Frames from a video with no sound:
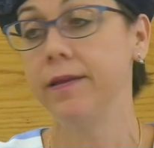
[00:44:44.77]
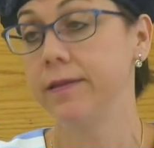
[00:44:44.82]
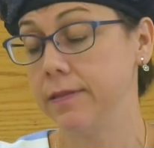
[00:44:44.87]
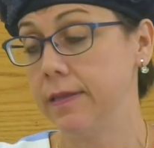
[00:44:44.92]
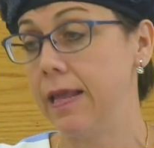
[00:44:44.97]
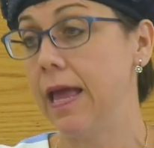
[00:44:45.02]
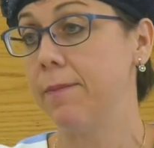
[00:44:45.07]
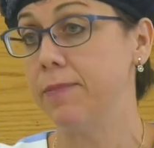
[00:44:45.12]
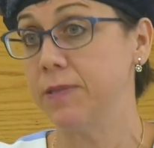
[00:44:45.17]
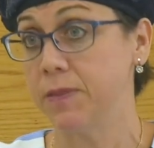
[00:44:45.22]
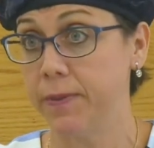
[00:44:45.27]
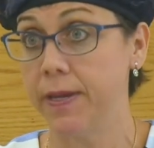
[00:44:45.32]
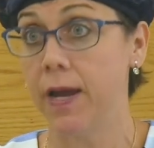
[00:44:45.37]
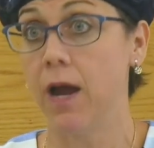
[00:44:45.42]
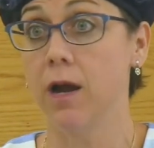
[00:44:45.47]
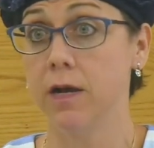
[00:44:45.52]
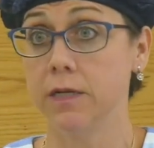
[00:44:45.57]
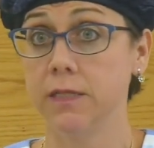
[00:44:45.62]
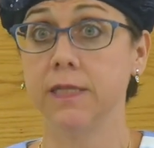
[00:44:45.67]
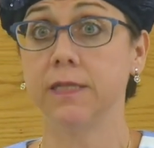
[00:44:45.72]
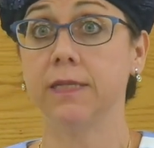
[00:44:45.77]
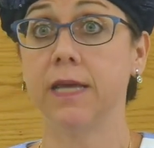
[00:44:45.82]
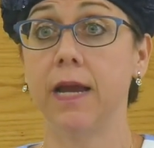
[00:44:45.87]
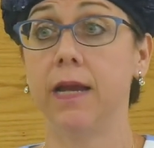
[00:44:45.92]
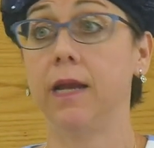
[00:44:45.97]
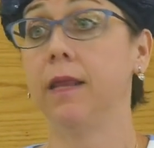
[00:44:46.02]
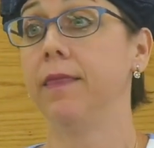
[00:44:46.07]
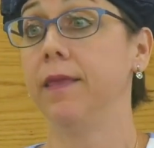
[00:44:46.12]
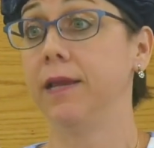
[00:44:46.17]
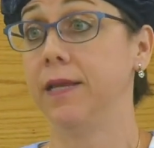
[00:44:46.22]
It happens to be our
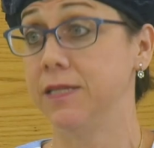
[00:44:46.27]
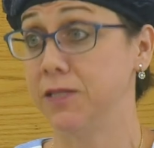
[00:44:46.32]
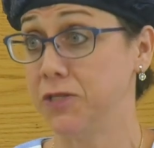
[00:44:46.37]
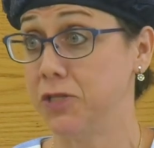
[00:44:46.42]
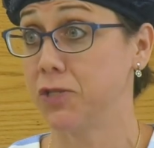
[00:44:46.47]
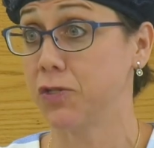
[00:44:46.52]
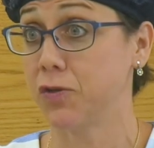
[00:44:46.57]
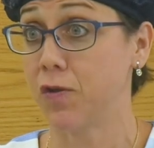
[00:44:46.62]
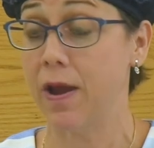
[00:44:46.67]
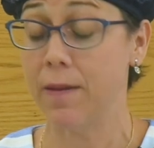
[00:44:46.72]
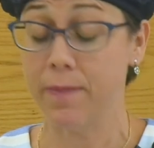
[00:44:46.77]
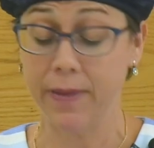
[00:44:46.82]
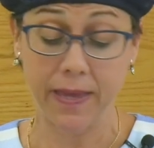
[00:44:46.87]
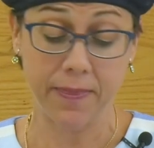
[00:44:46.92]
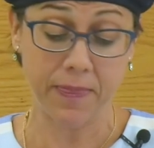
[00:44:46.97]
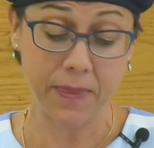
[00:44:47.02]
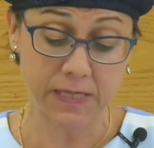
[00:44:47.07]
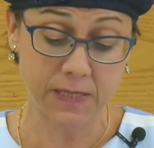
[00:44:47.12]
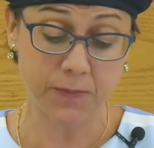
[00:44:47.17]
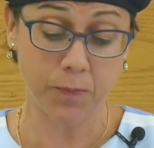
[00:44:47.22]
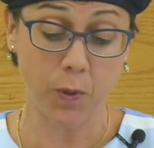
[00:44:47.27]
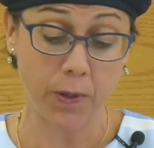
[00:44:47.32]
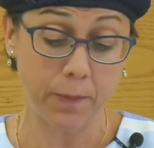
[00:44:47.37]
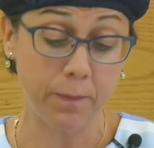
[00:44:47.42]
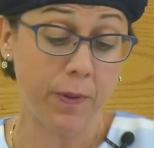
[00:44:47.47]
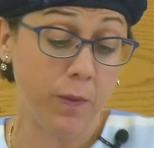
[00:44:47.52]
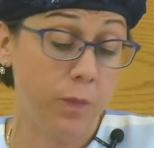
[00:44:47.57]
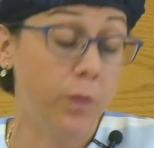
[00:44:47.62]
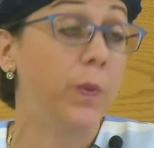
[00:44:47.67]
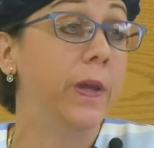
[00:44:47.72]
society that he's describing at this point,
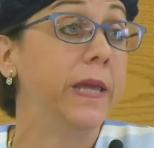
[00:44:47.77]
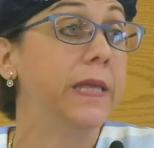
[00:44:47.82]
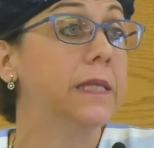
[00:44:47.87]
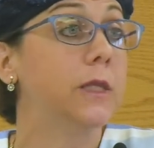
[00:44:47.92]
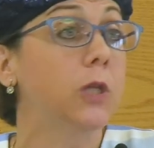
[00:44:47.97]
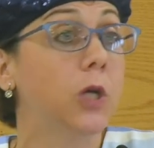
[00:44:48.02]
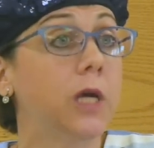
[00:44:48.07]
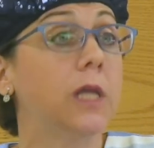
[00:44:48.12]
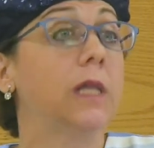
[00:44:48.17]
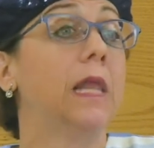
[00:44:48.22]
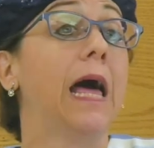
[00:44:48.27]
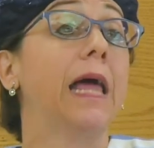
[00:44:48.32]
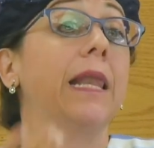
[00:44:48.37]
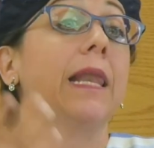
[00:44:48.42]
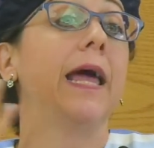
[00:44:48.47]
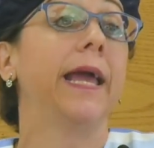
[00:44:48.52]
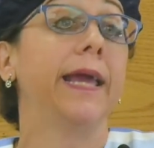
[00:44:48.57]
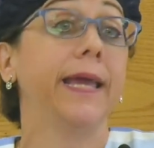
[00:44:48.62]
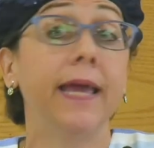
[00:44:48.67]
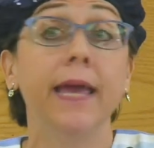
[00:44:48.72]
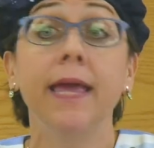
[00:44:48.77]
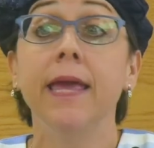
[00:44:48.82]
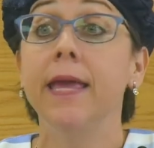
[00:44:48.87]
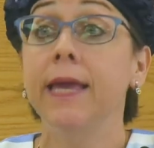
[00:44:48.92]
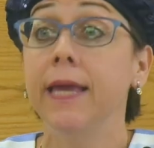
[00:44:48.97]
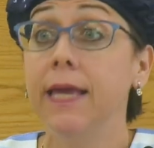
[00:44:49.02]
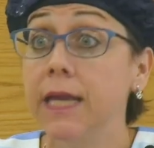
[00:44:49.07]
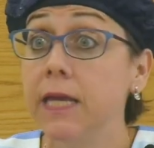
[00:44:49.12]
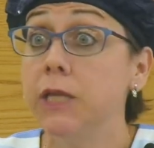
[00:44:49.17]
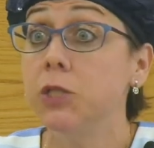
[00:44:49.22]
but we look a lot like
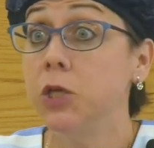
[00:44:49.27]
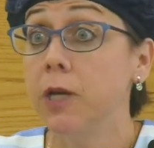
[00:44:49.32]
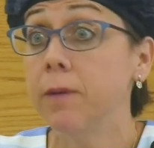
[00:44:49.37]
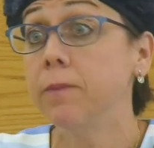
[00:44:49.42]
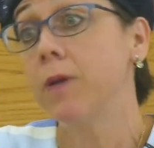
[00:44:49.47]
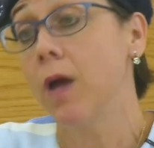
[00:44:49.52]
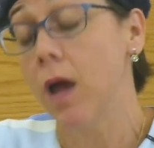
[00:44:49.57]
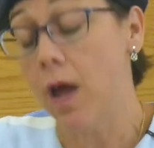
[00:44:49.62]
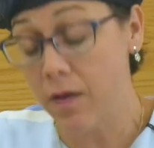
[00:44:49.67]
Egypt,